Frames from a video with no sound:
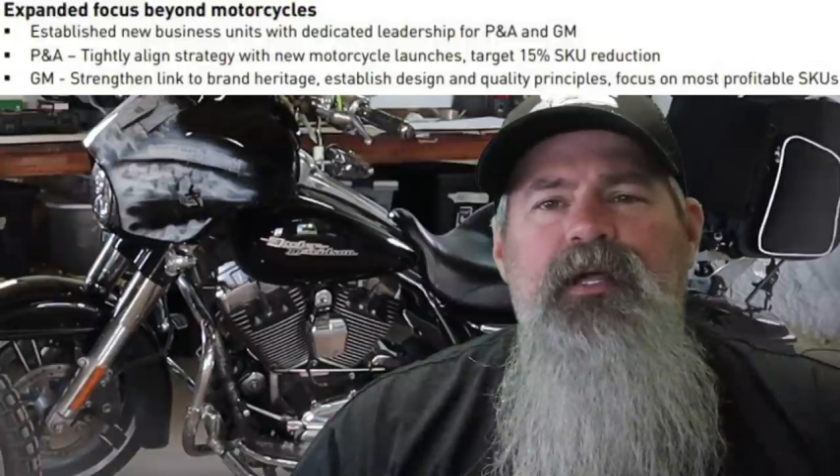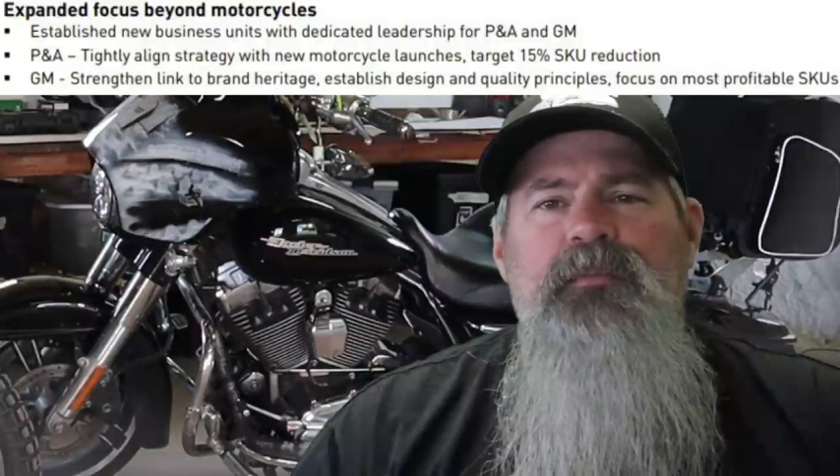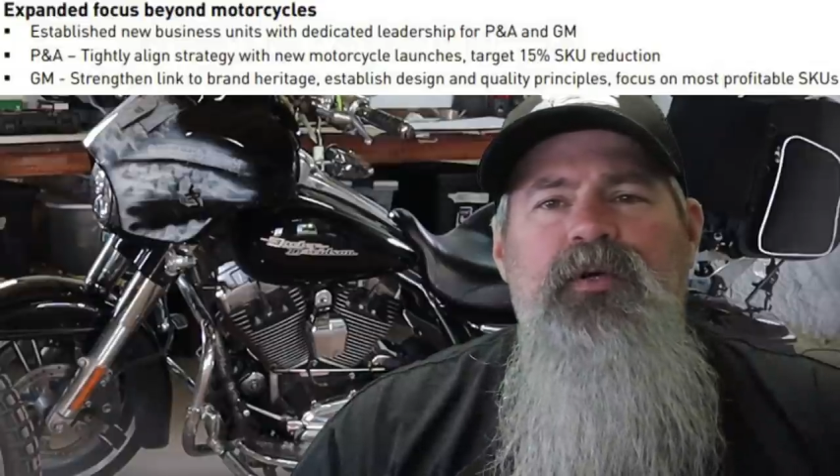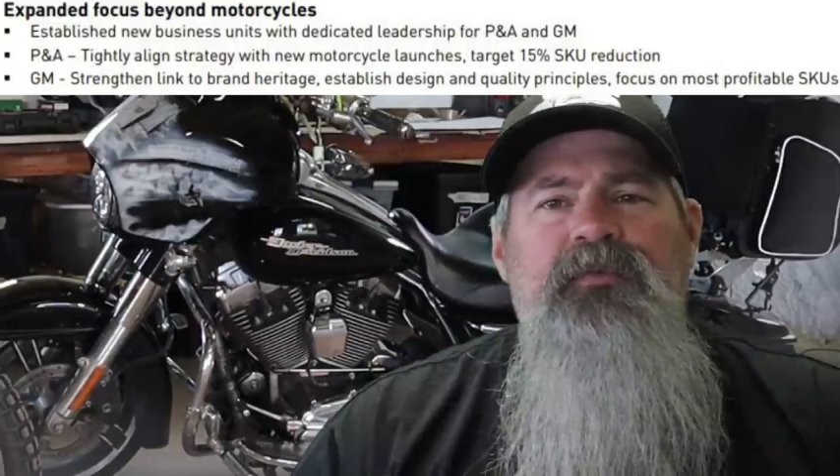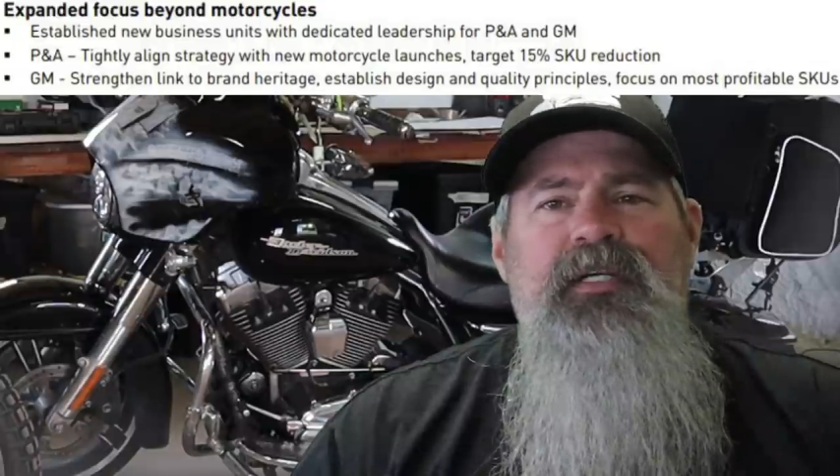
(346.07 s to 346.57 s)

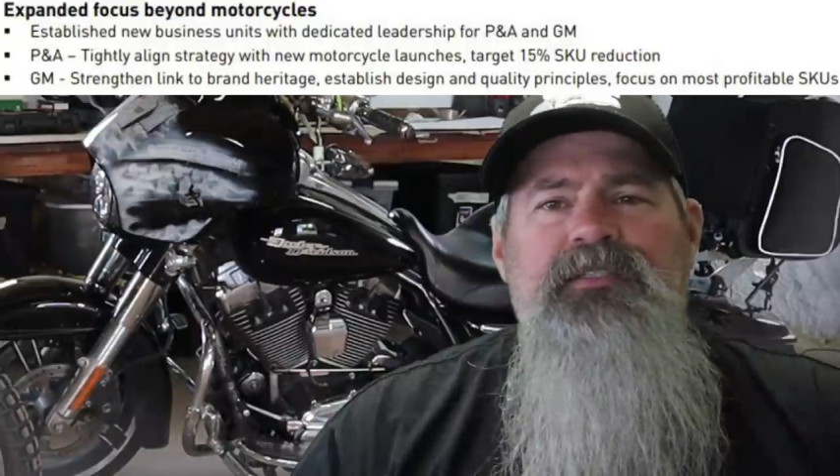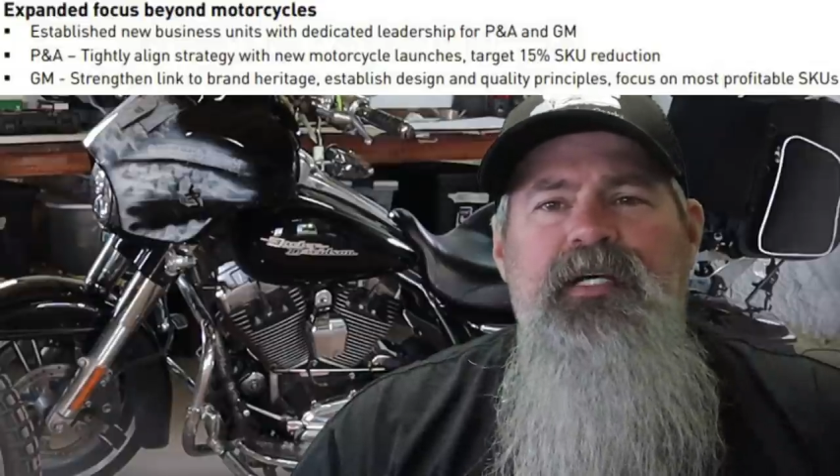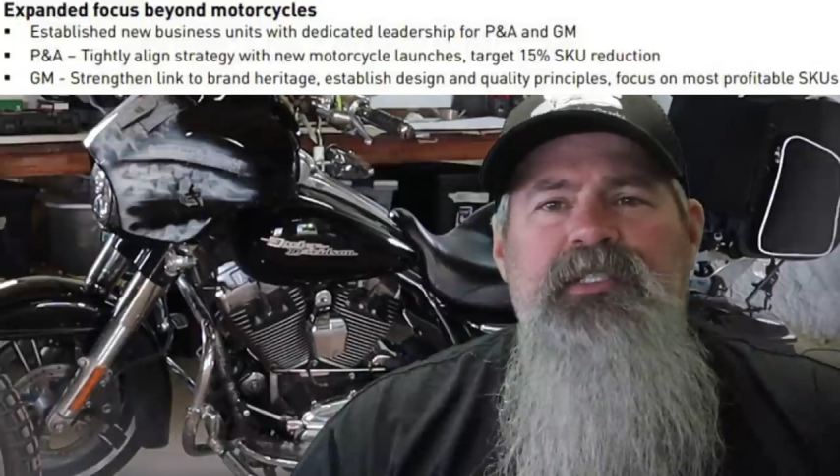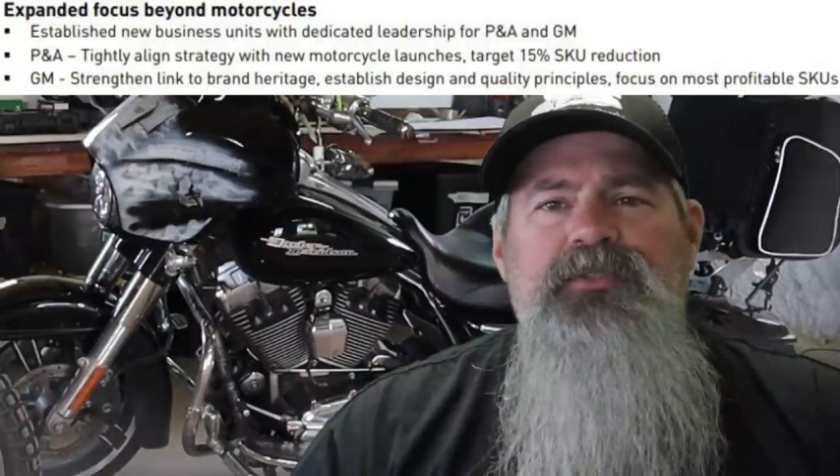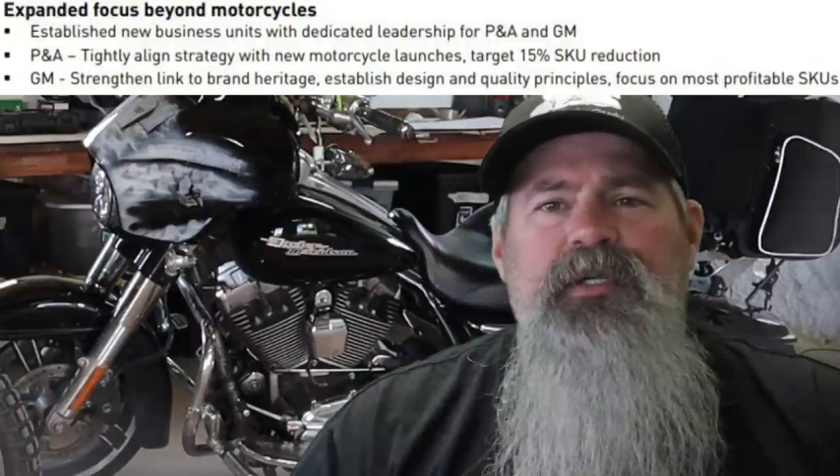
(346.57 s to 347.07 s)
number of
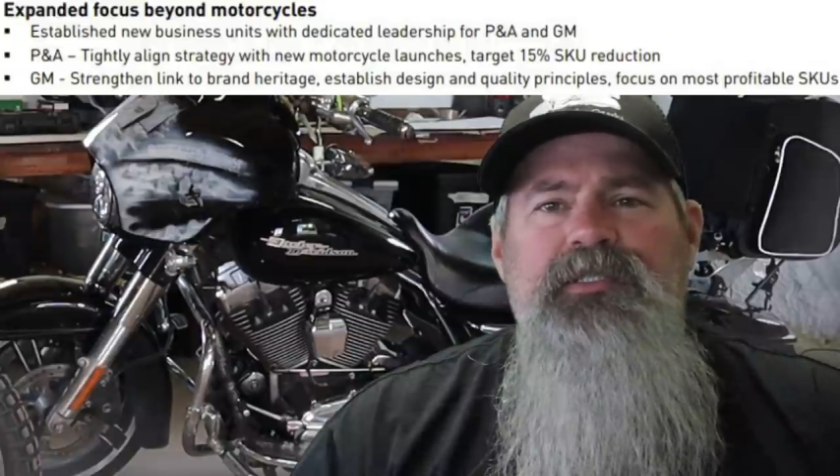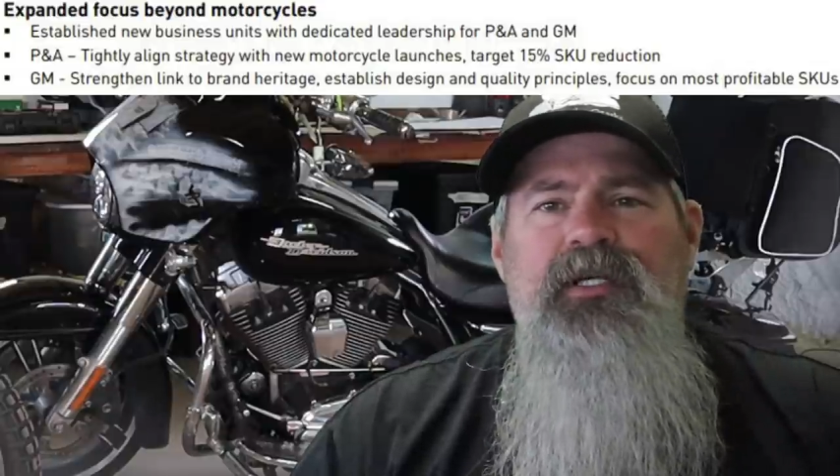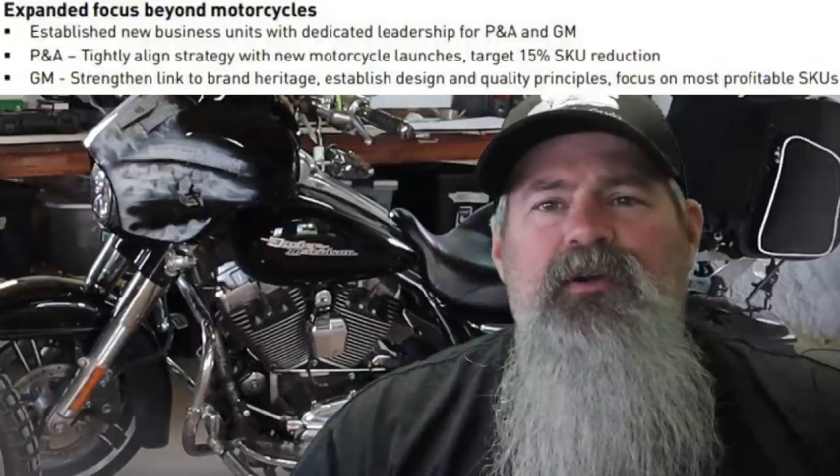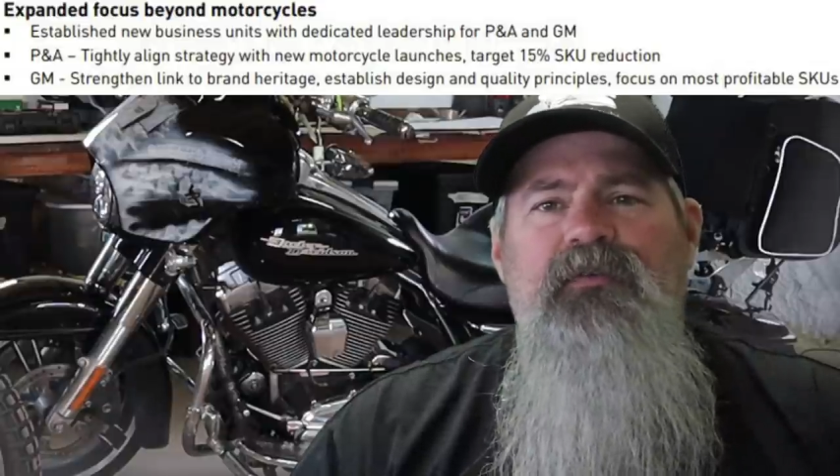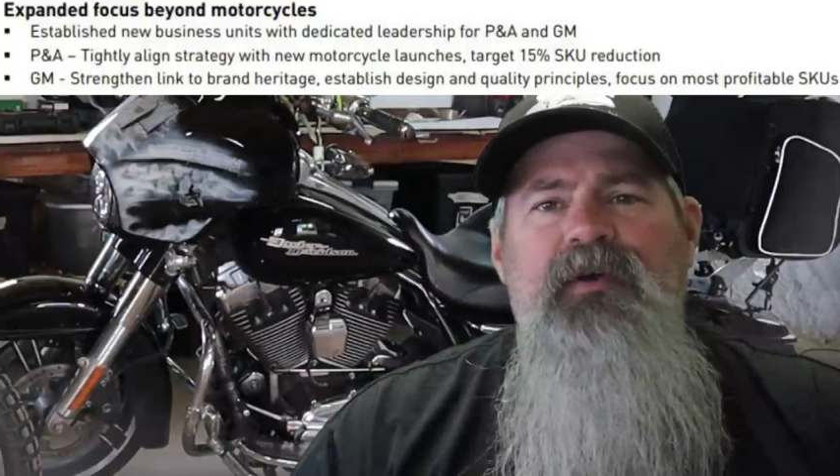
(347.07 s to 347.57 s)
accessories
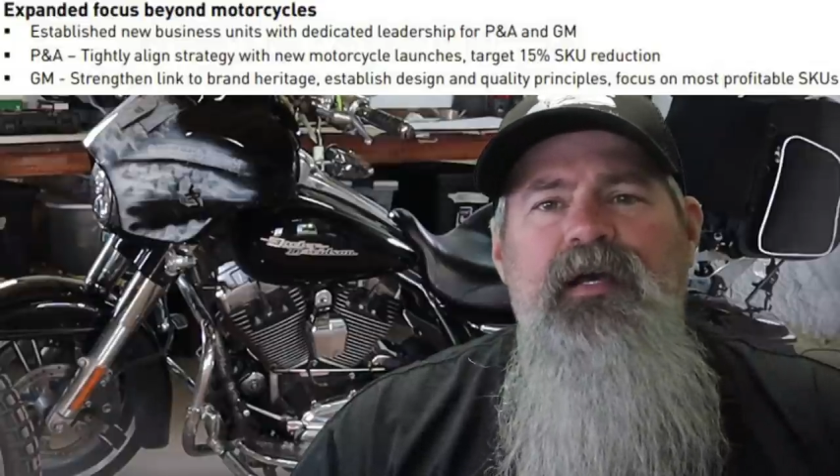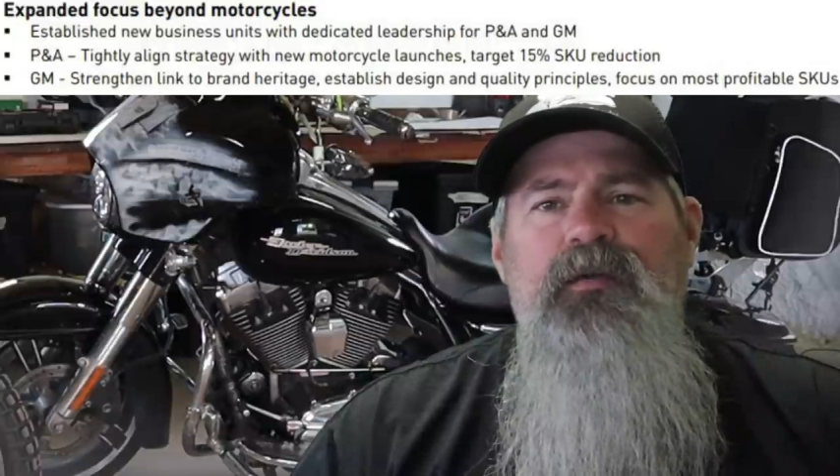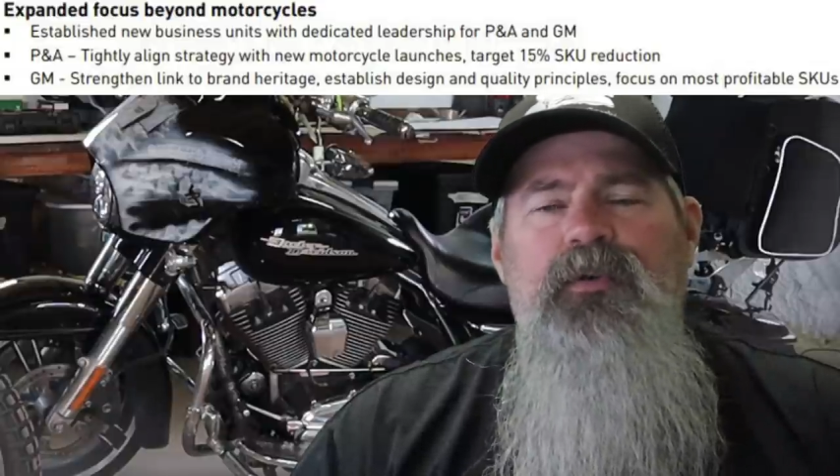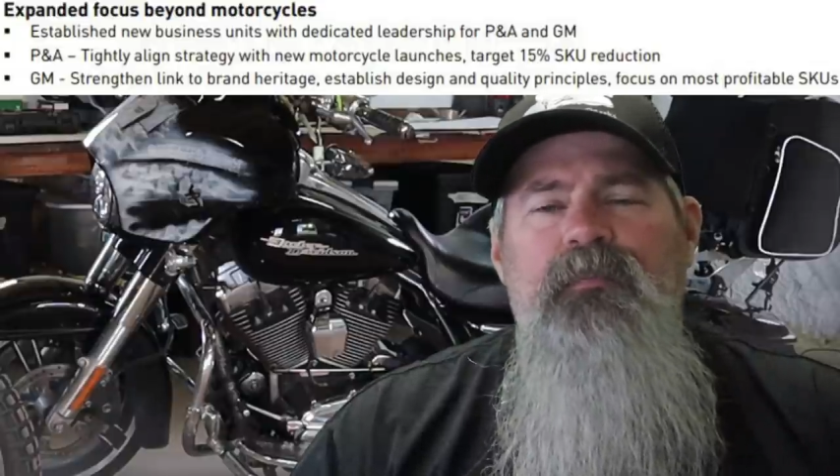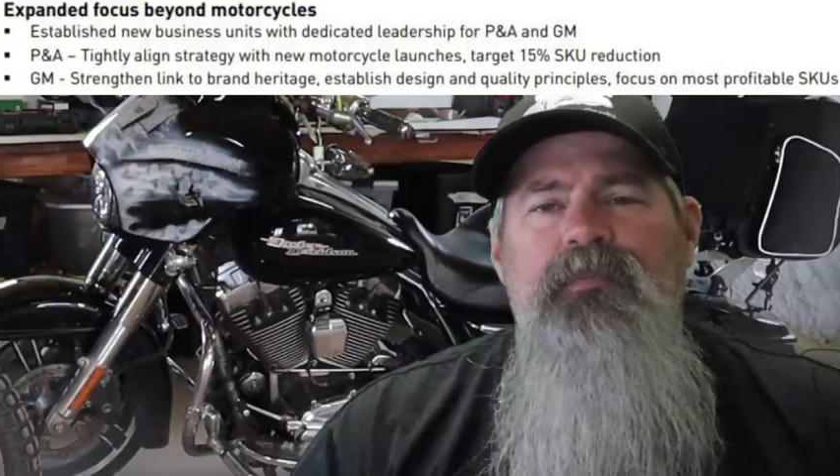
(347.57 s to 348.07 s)
that are
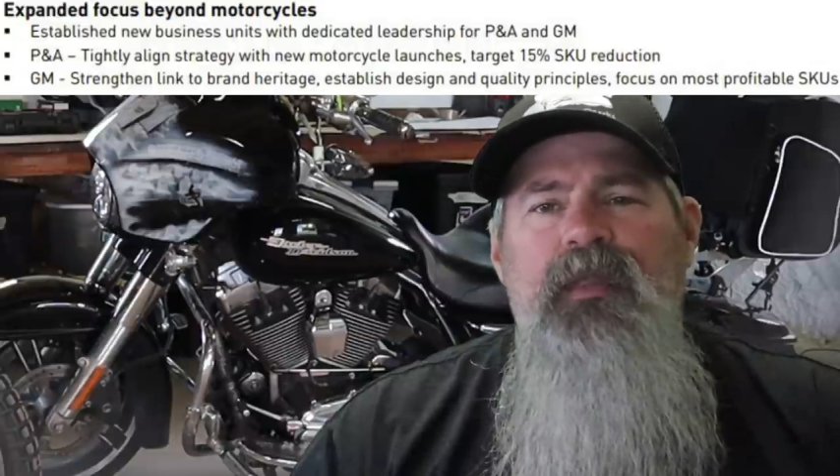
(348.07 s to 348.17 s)
available.